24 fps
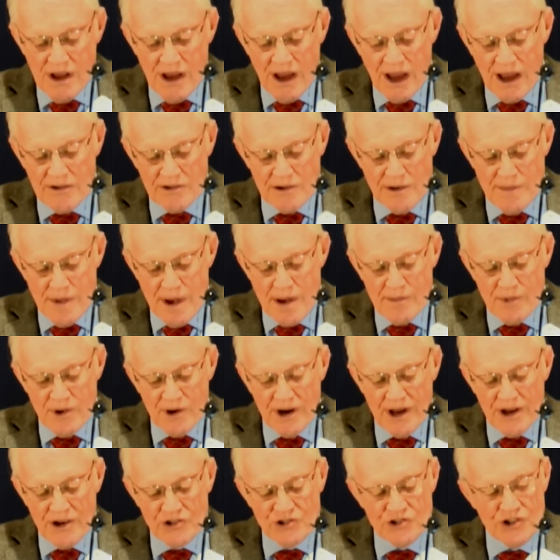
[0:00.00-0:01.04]
And remember,
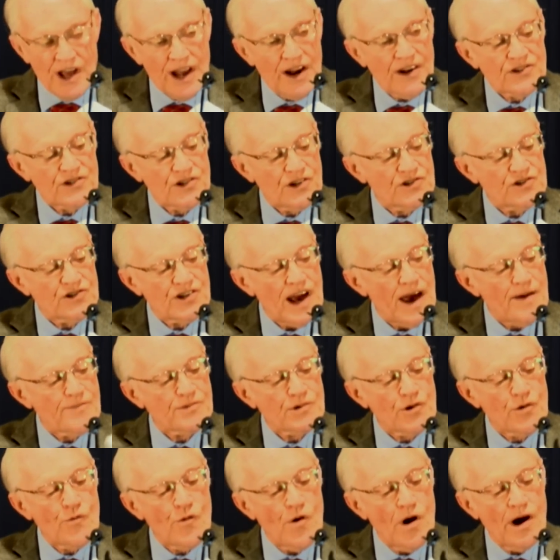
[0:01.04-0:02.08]
in Genesis
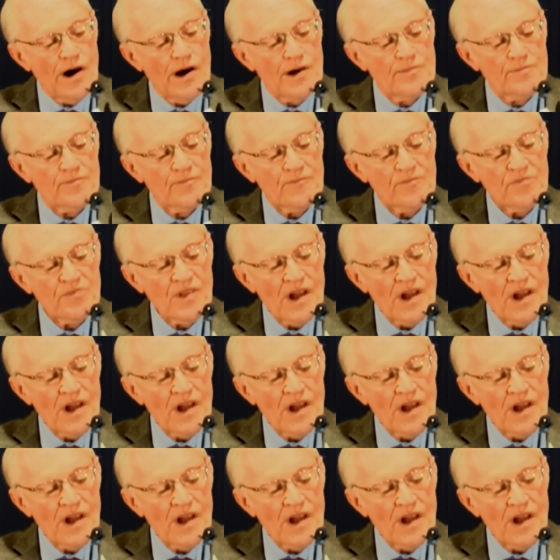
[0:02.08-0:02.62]
chapter 1,